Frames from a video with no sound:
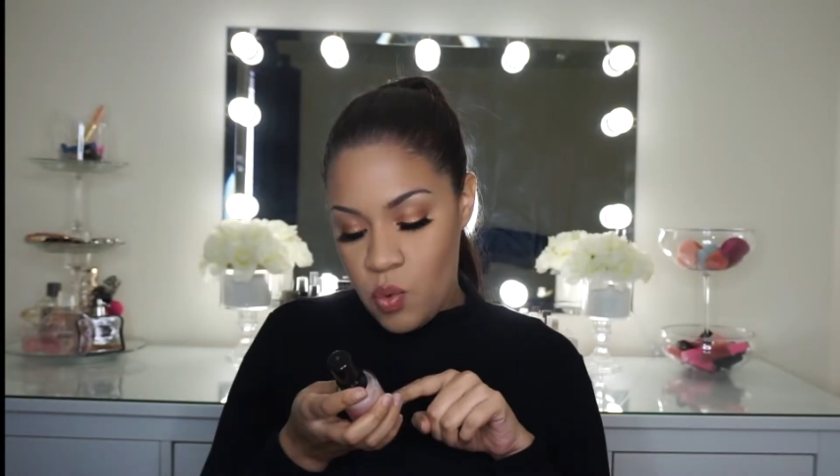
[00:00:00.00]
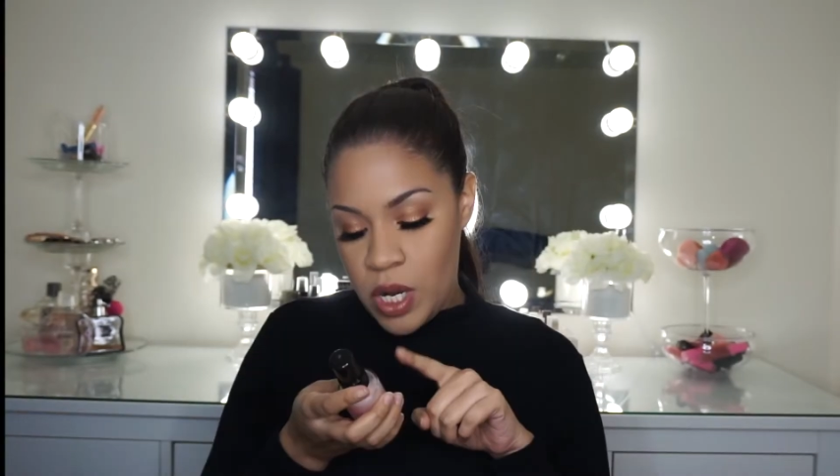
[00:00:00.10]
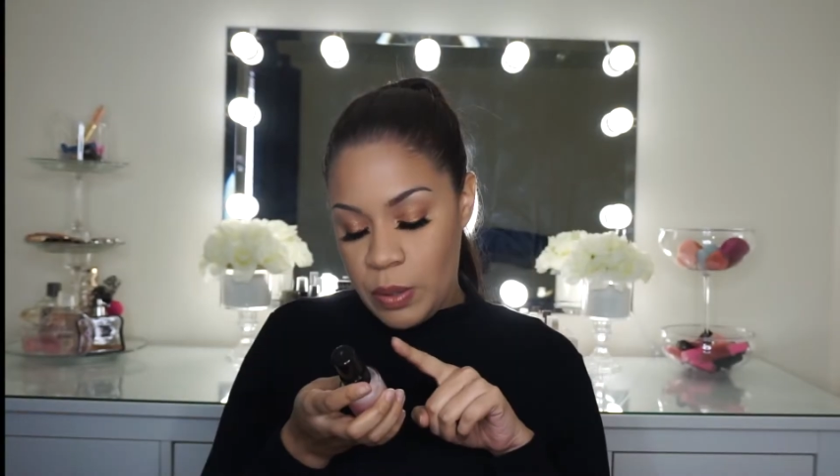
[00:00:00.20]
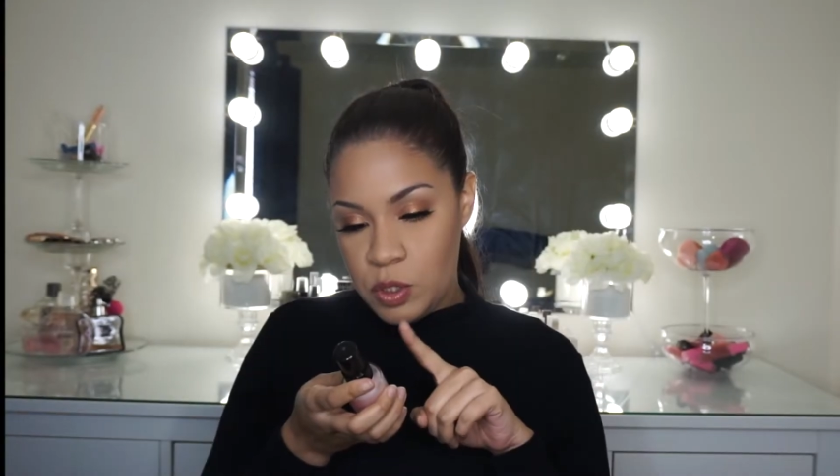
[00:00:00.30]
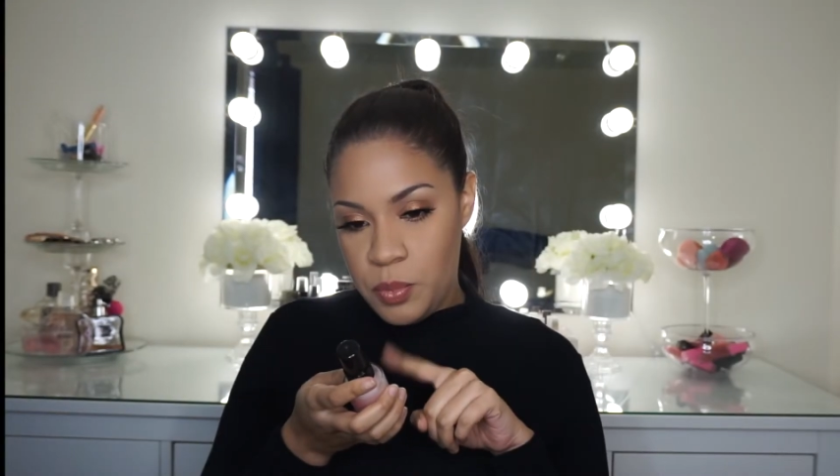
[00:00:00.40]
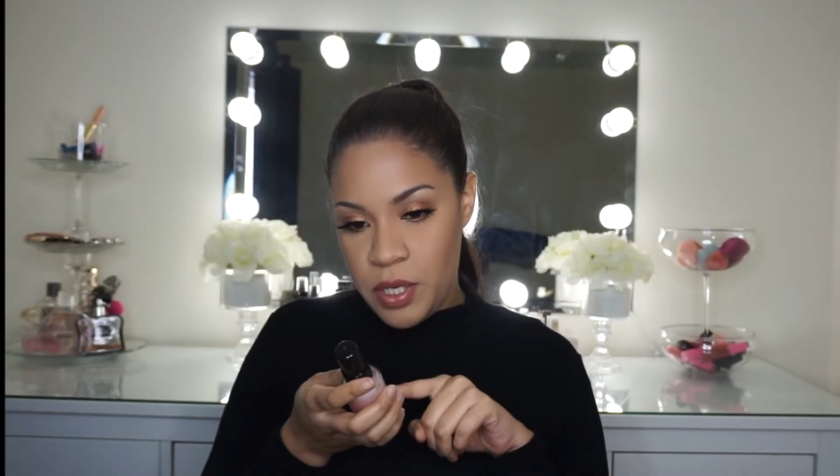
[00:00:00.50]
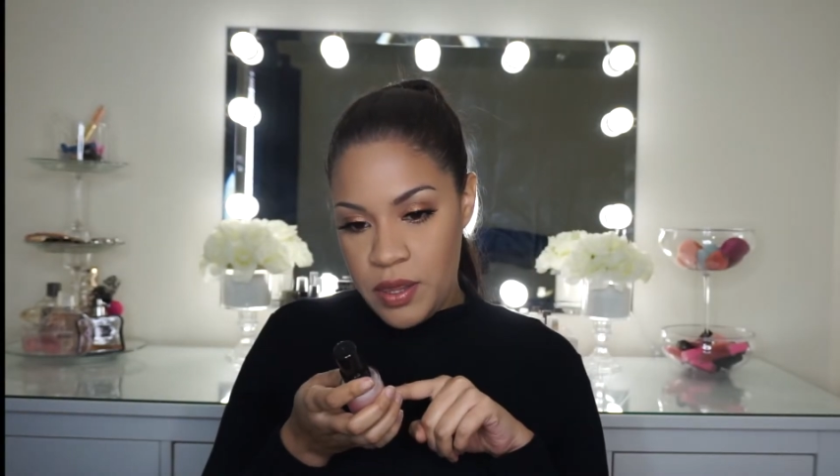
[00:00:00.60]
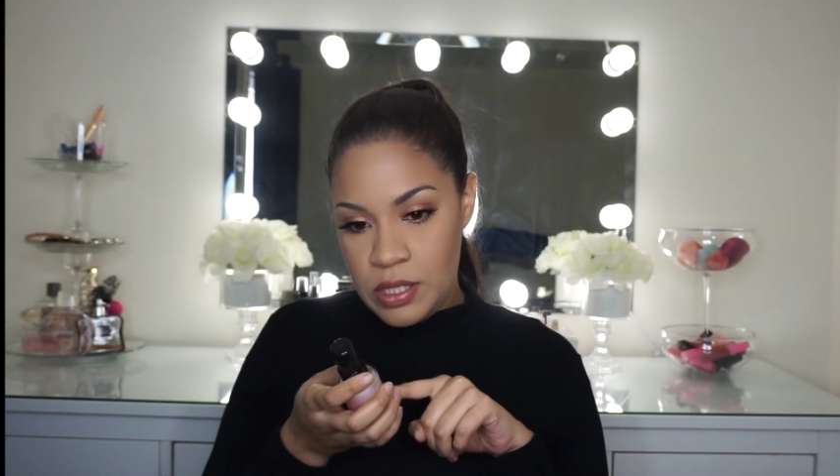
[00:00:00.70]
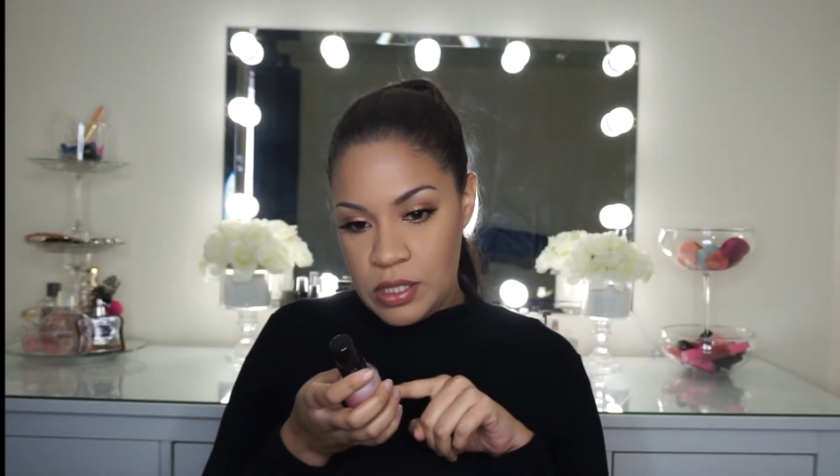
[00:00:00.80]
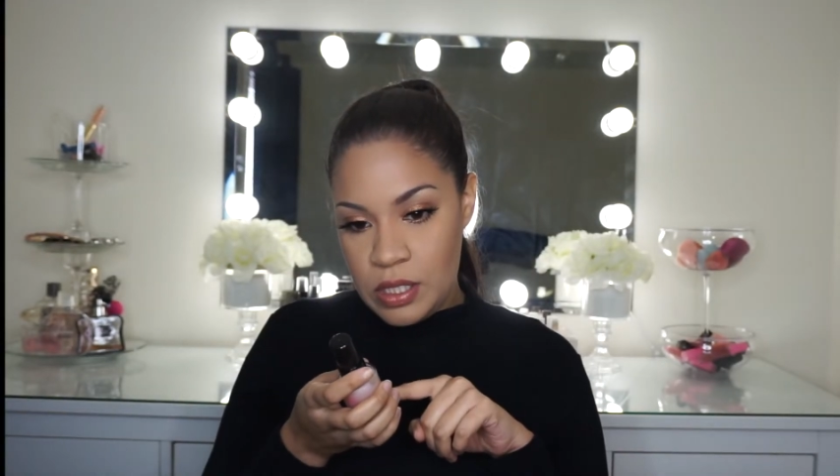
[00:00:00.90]
When I was putting
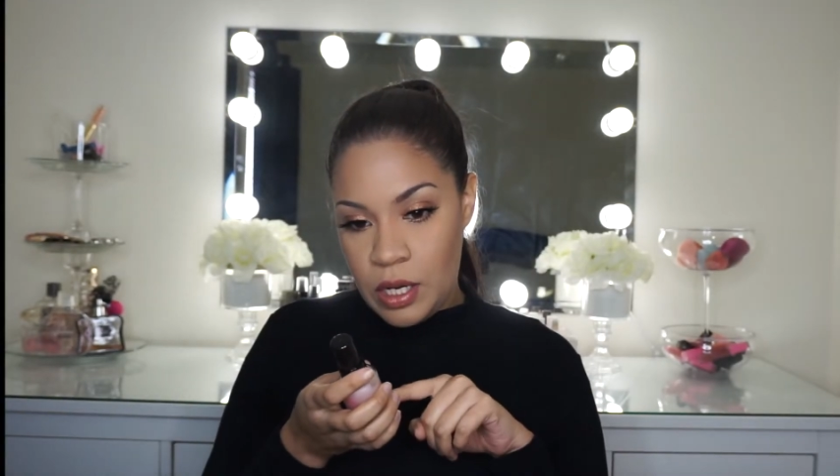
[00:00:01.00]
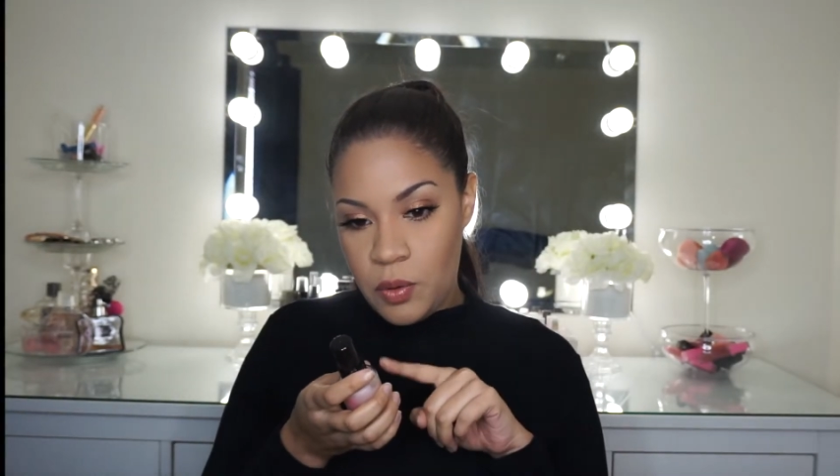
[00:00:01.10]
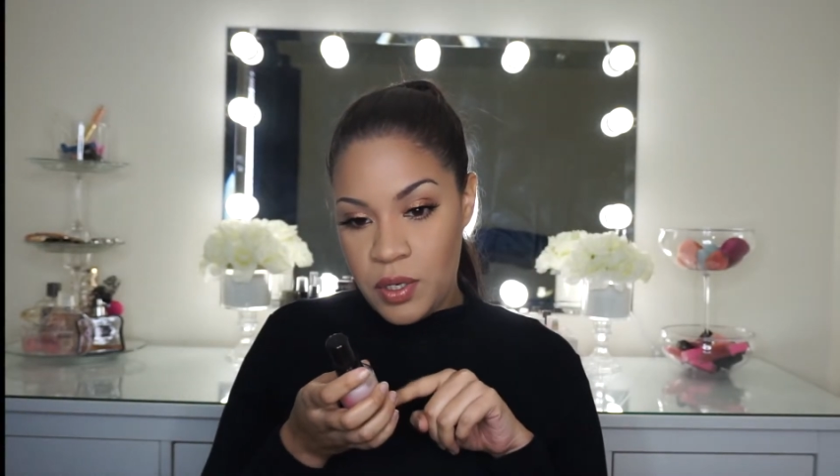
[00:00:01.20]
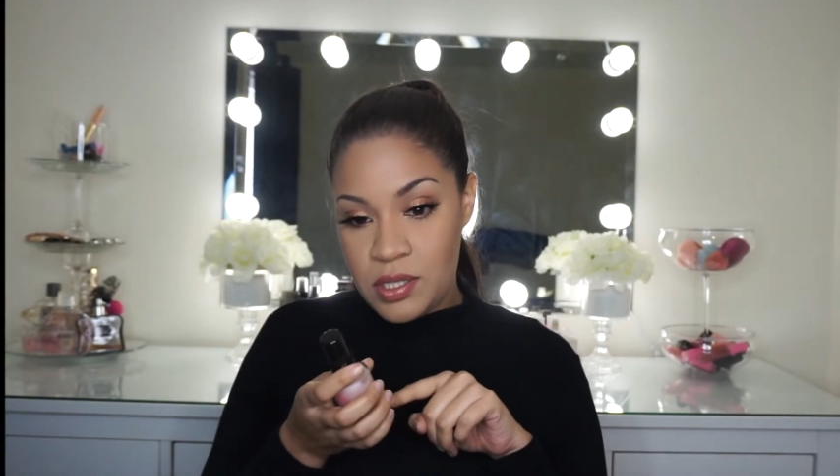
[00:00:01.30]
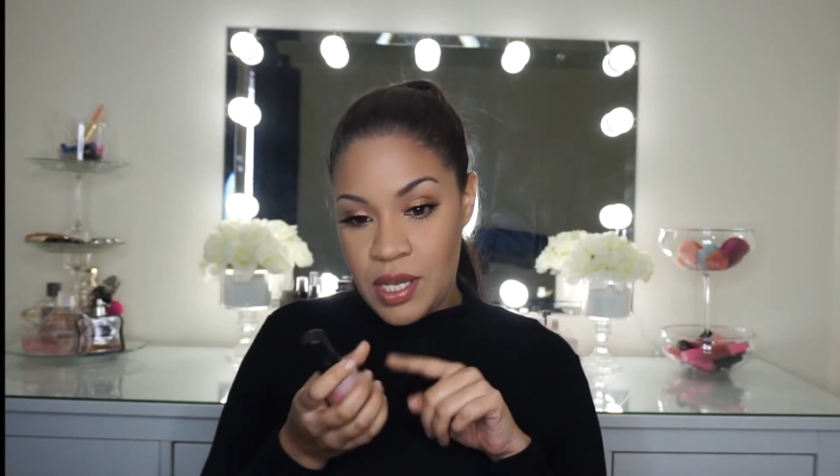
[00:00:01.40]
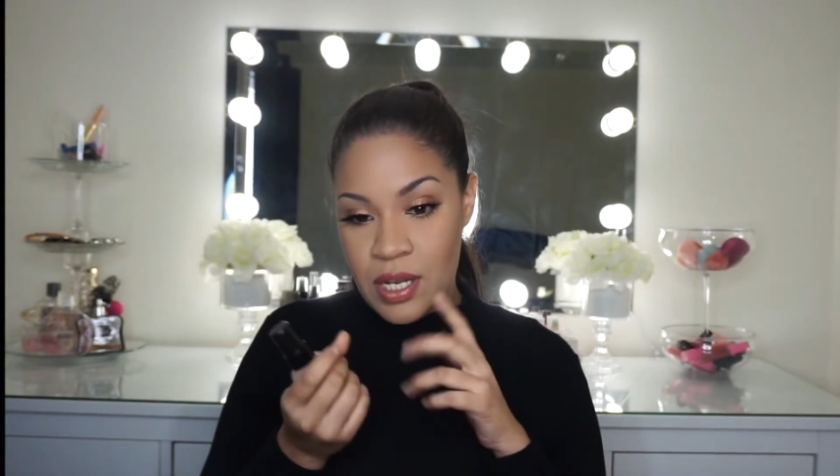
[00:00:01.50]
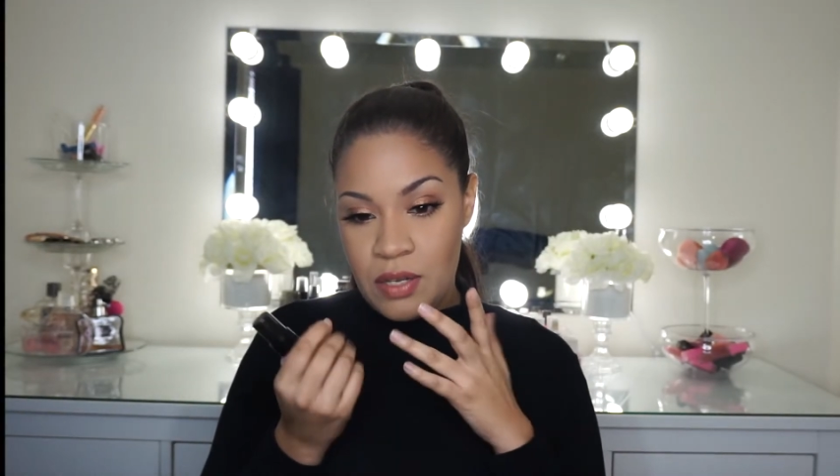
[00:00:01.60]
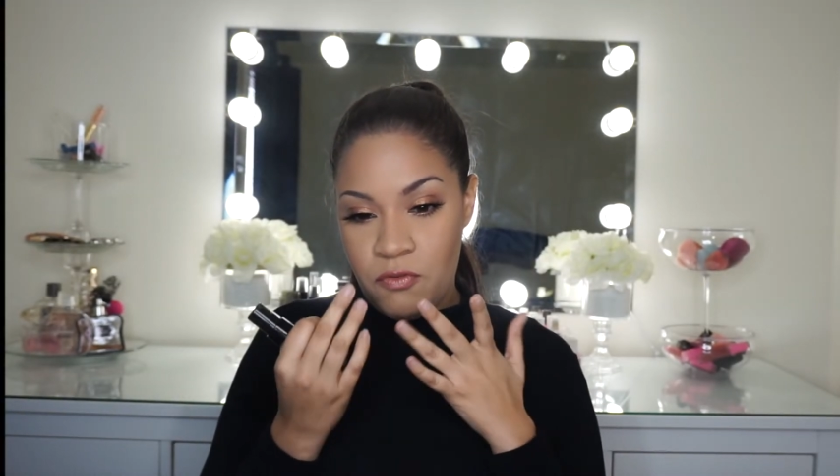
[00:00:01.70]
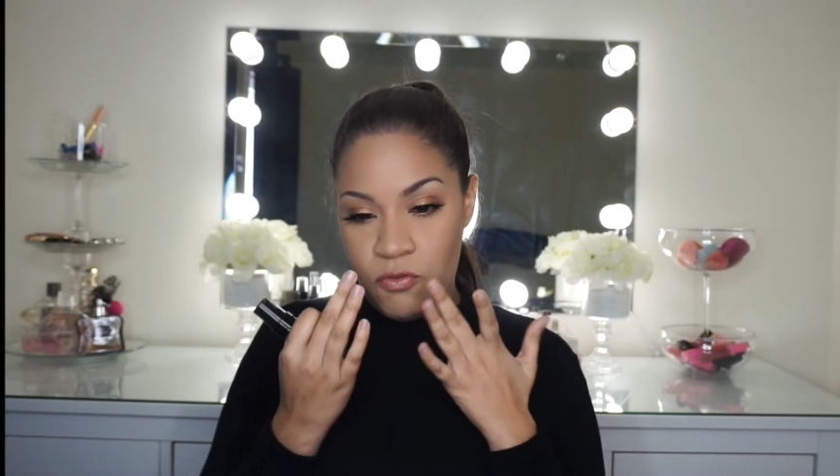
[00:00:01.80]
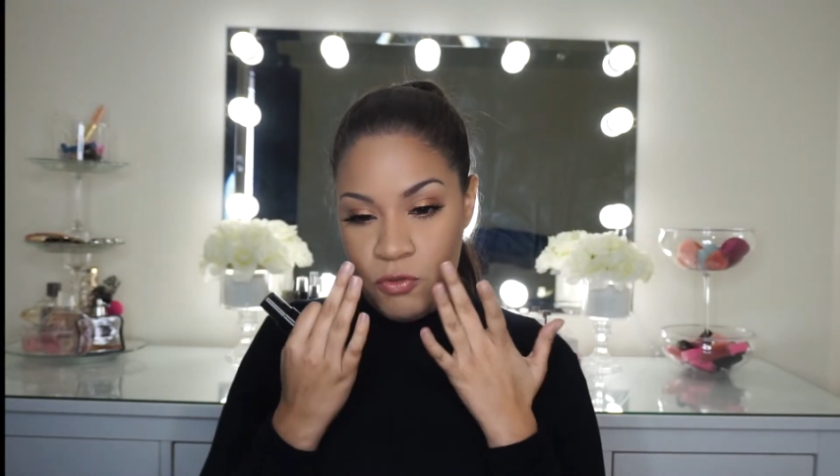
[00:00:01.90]
this in, I noticed that it